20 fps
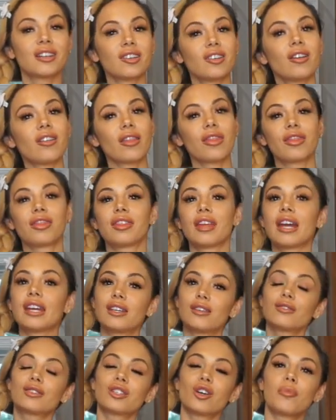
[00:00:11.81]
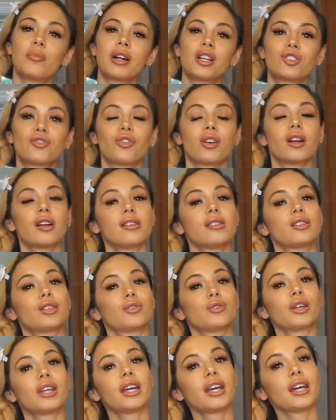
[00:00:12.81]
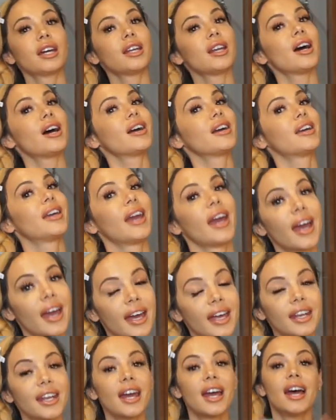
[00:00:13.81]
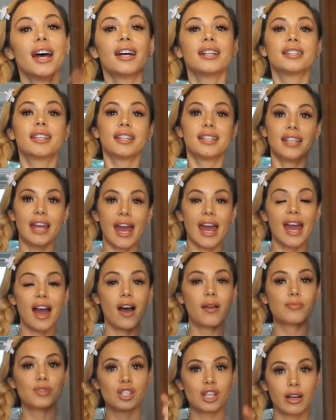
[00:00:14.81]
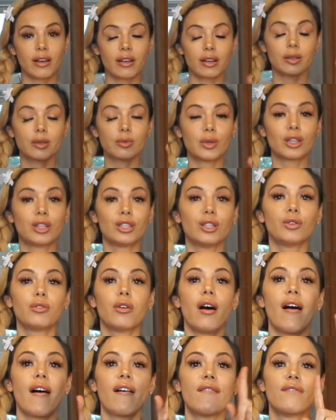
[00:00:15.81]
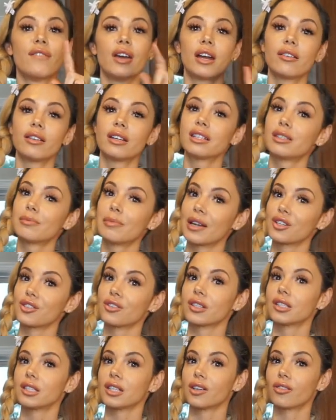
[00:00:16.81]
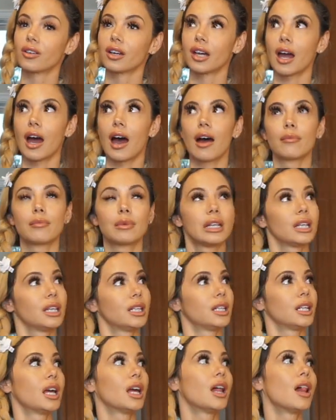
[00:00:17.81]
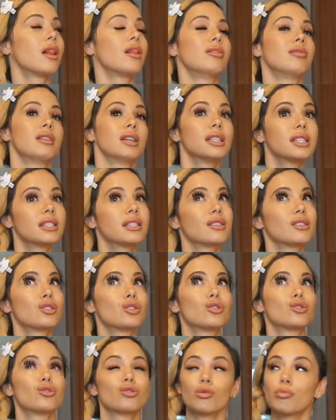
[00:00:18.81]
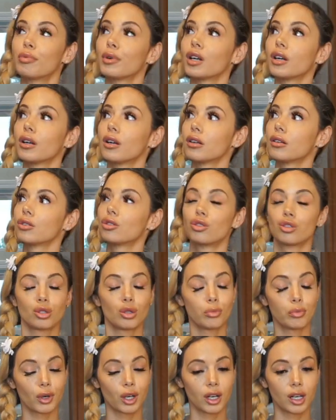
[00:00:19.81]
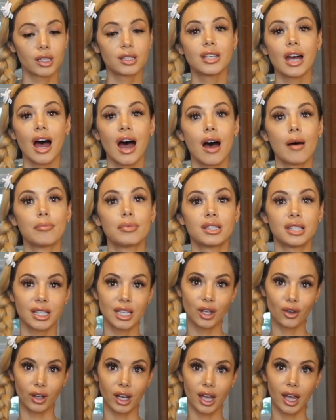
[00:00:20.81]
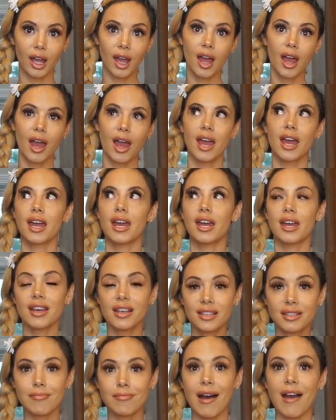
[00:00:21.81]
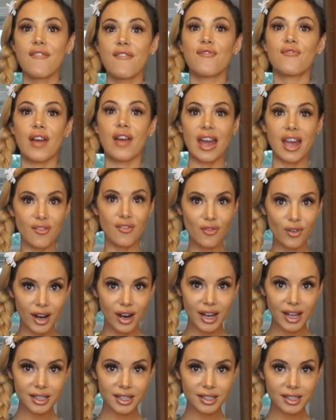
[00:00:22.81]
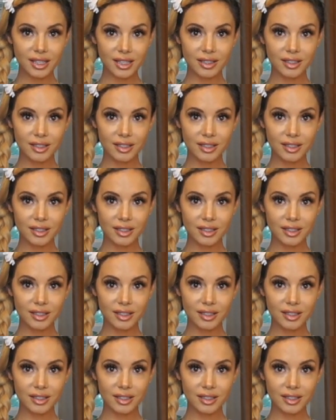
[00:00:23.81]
y'all, thank you so much for tuning in again. Today I'm sharing with you a very special secret. I mean, this is super top secret. It is my favorite